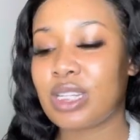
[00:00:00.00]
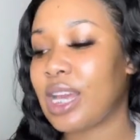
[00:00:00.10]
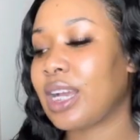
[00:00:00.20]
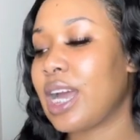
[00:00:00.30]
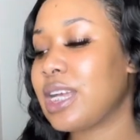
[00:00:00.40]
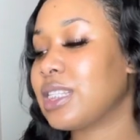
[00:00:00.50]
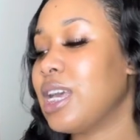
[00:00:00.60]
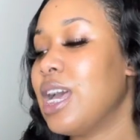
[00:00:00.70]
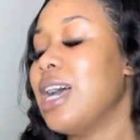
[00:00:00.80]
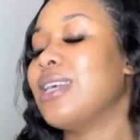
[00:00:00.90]
Like, guys,
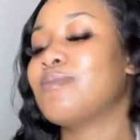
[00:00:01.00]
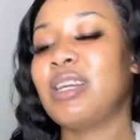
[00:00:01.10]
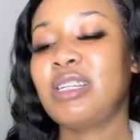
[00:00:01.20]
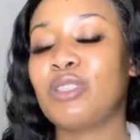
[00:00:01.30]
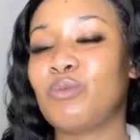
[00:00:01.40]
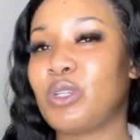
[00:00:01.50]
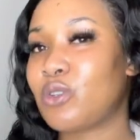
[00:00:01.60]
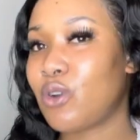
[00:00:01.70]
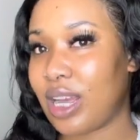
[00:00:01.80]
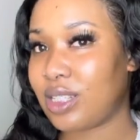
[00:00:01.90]
as much as we
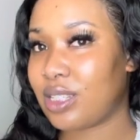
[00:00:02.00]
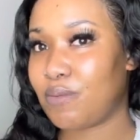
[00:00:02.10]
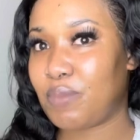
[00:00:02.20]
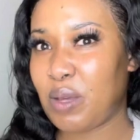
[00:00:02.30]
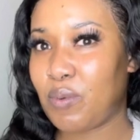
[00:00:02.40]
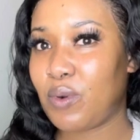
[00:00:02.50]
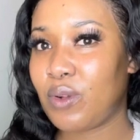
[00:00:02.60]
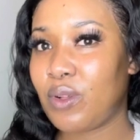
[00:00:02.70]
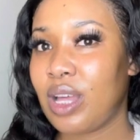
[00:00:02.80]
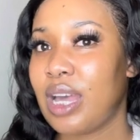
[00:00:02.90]
trust
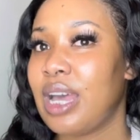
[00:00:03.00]
people,